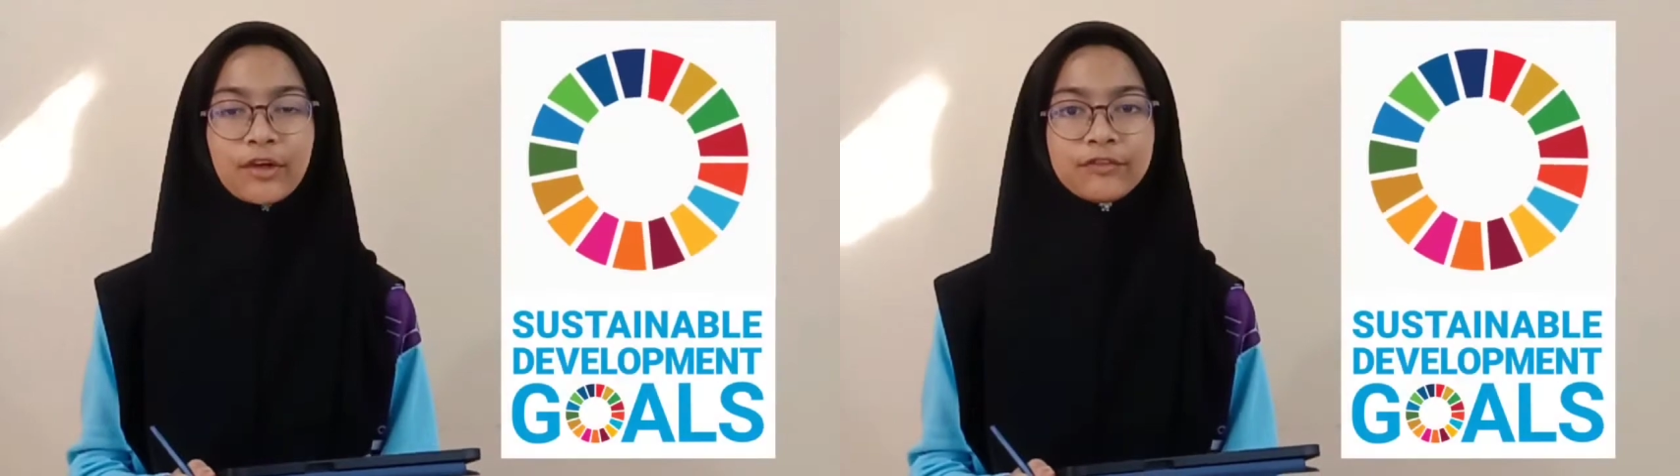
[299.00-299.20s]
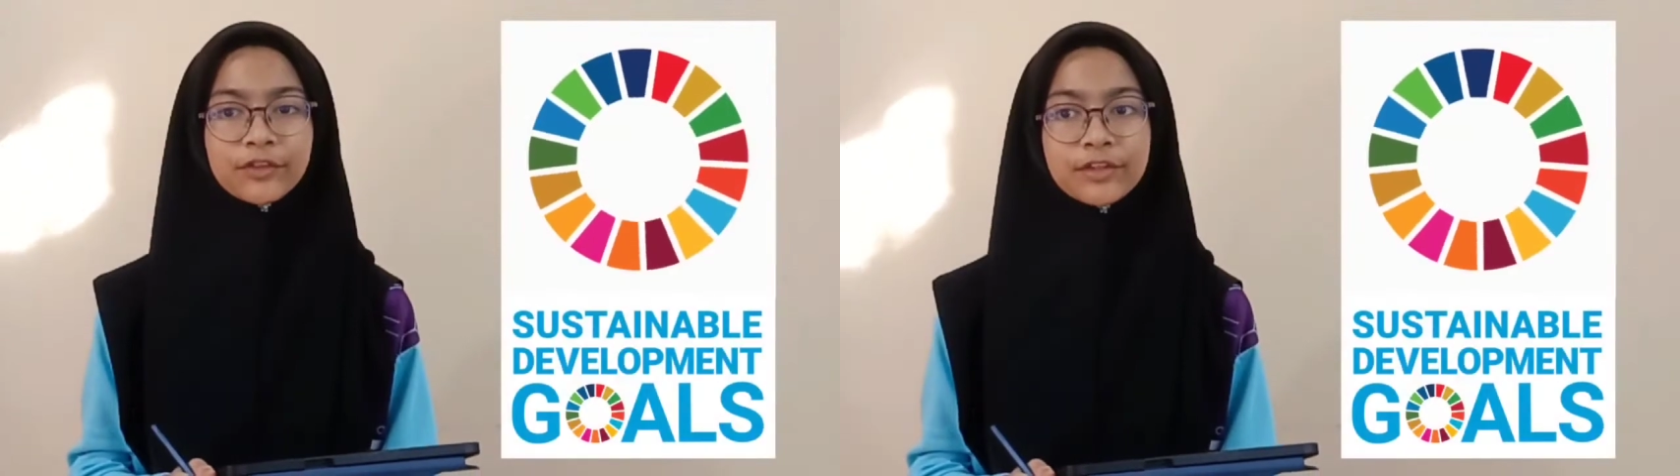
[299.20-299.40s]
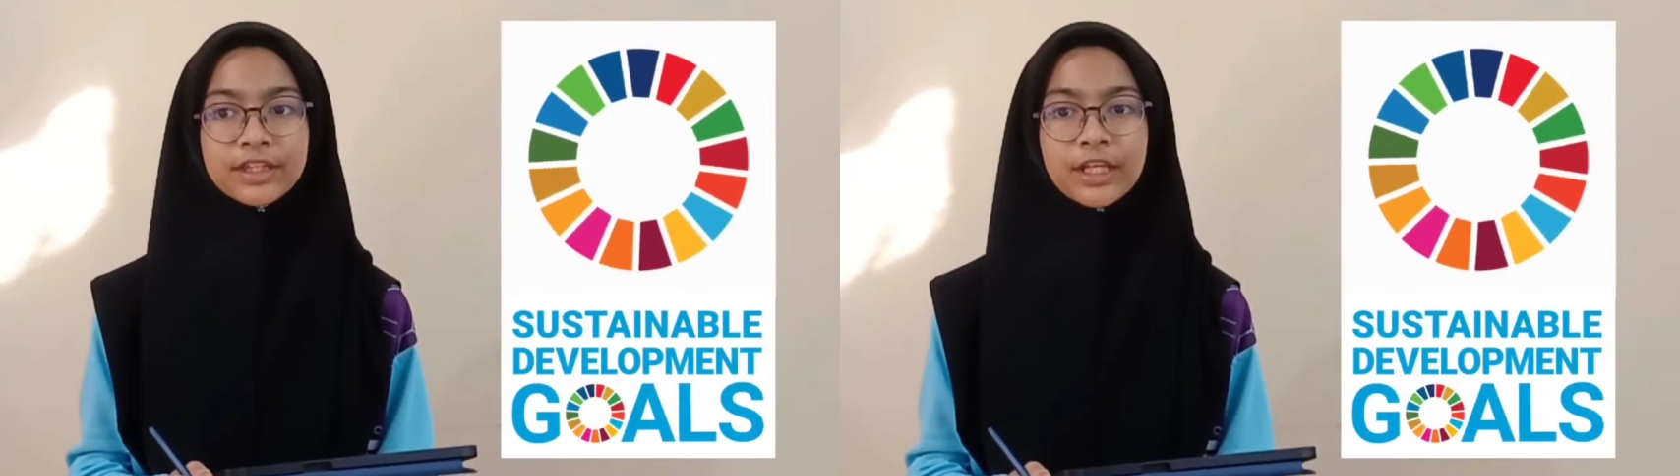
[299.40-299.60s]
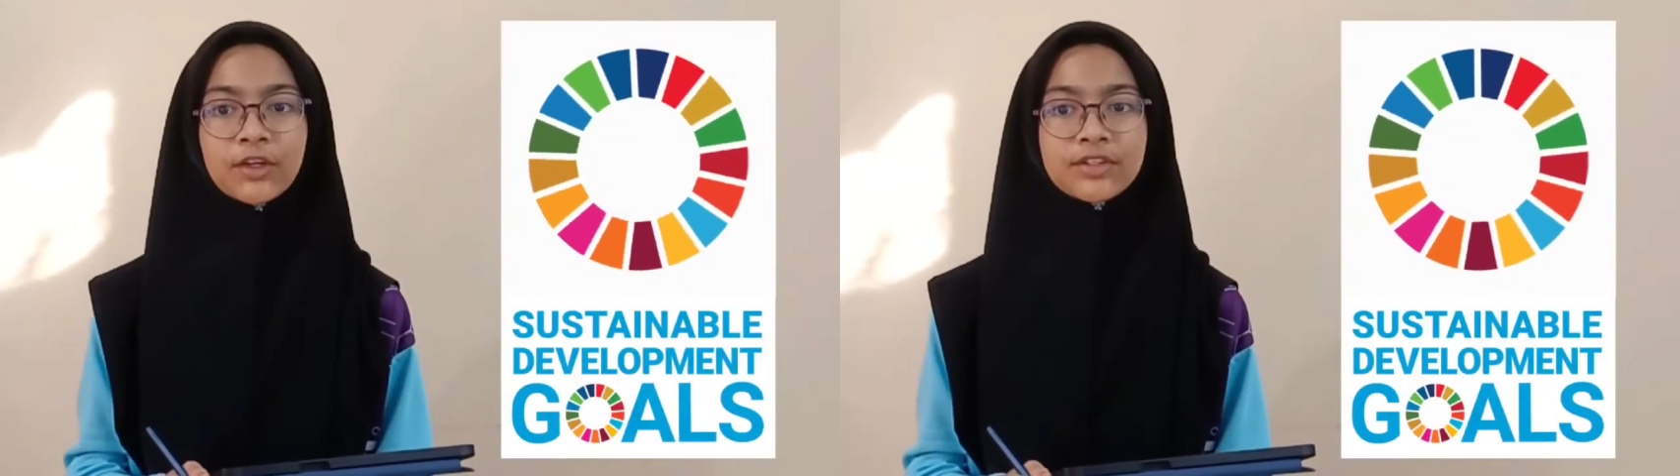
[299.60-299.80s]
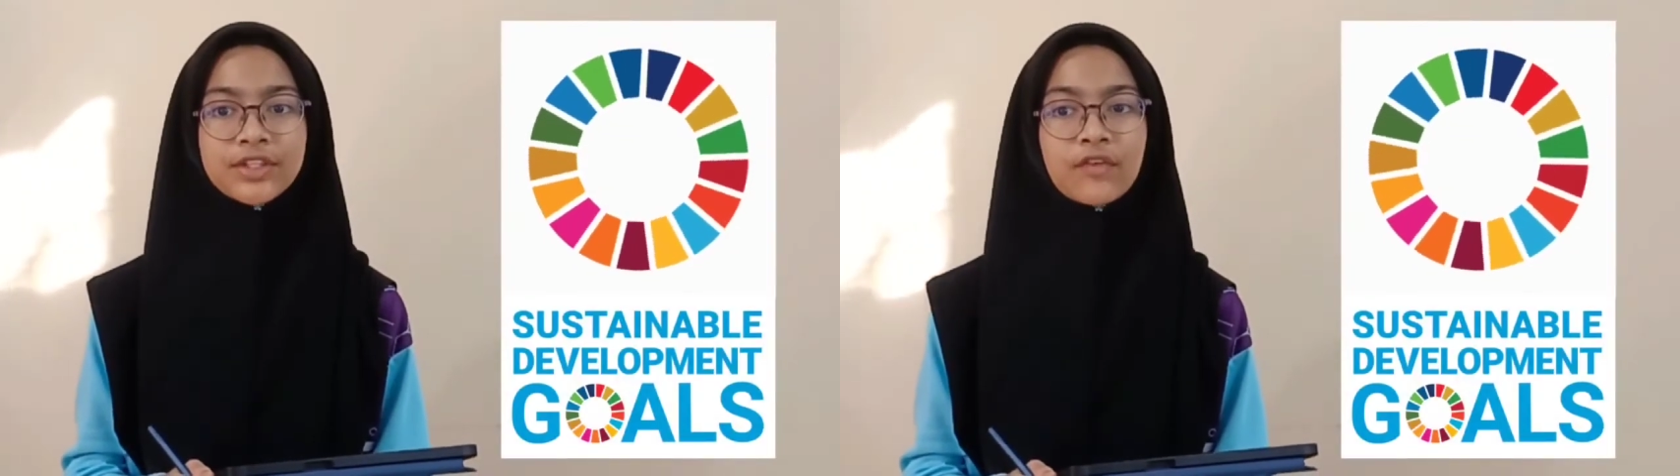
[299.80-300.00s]
of drone
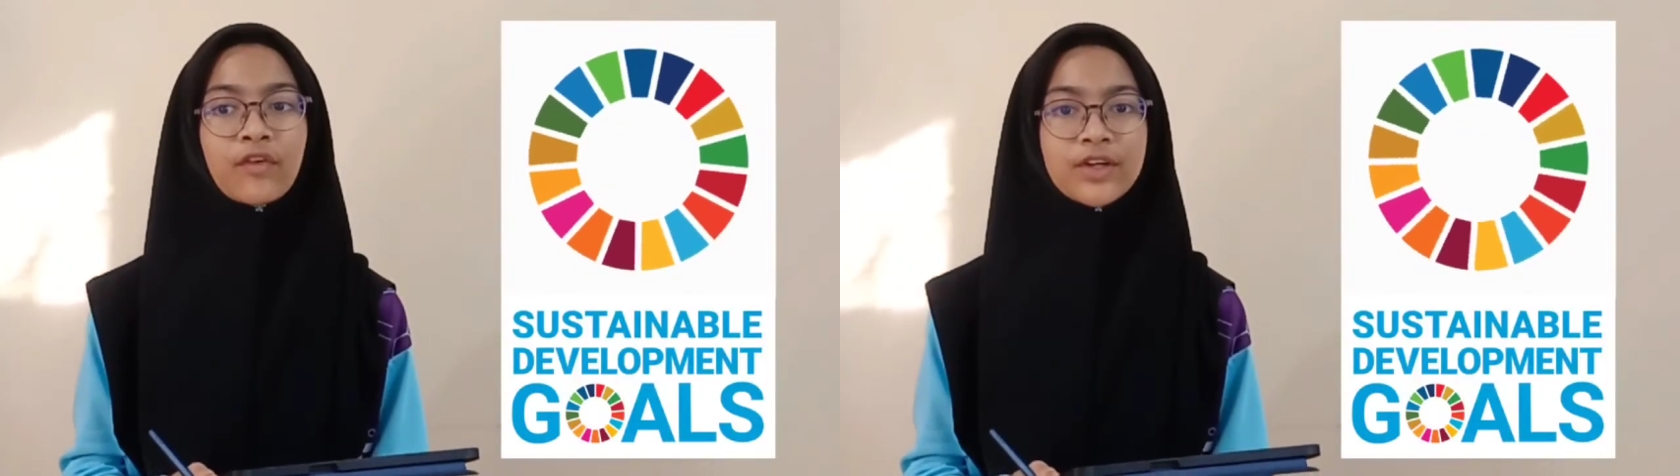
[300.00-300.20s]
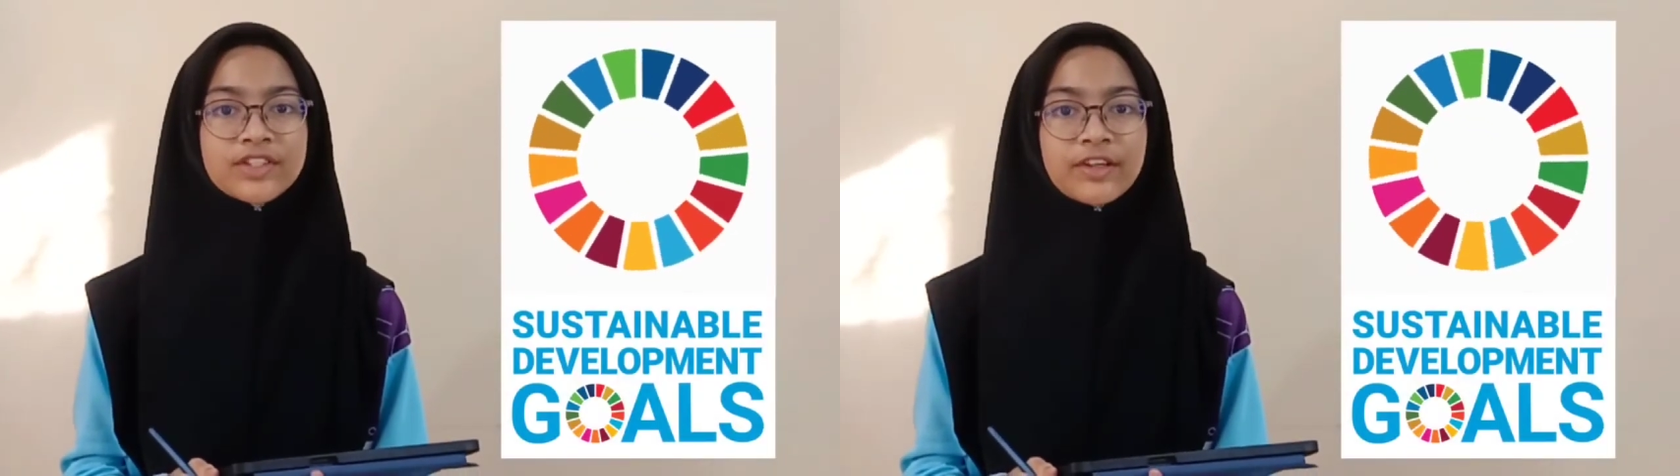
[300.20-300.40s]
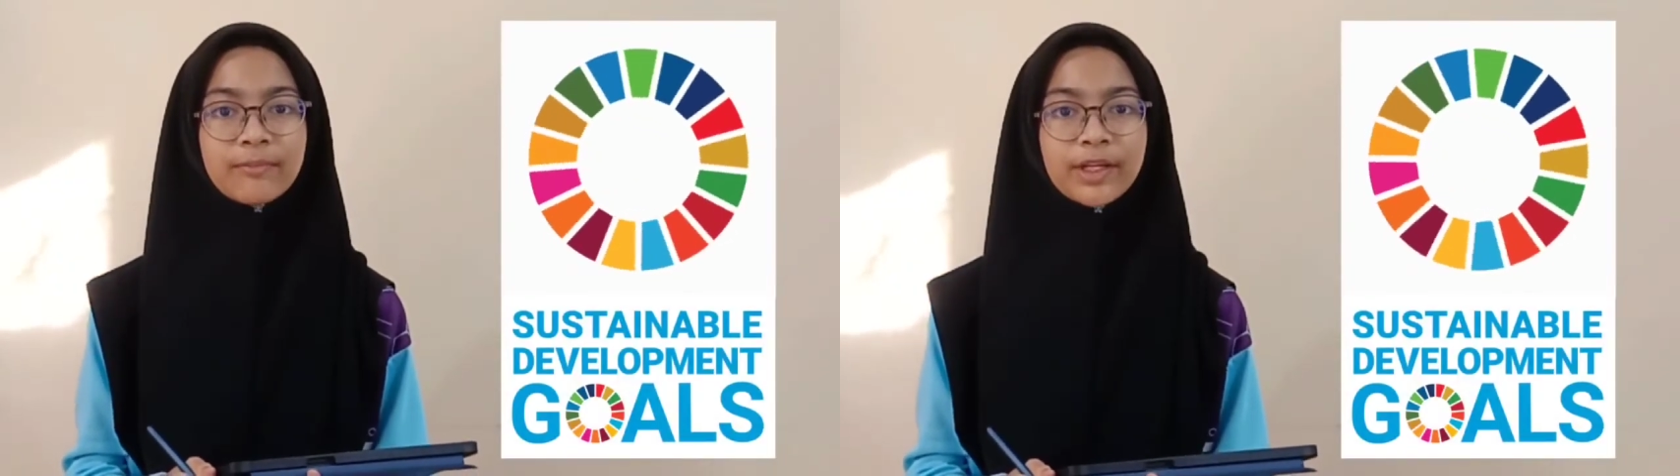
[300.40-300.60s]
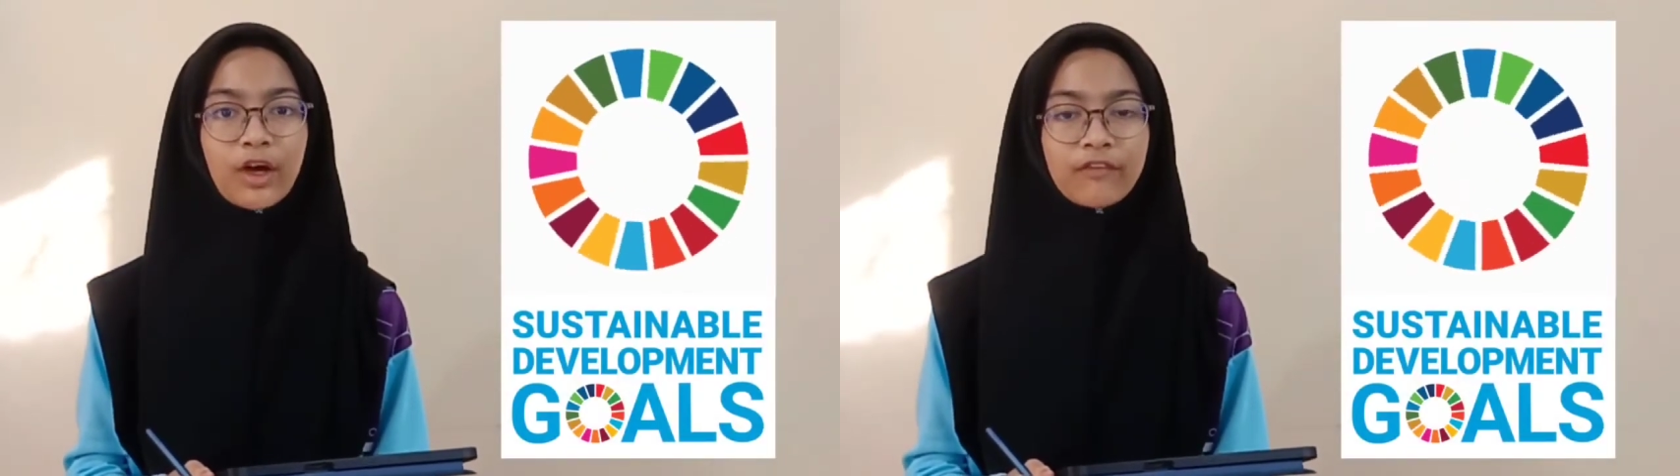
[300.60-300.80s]
technology for achievement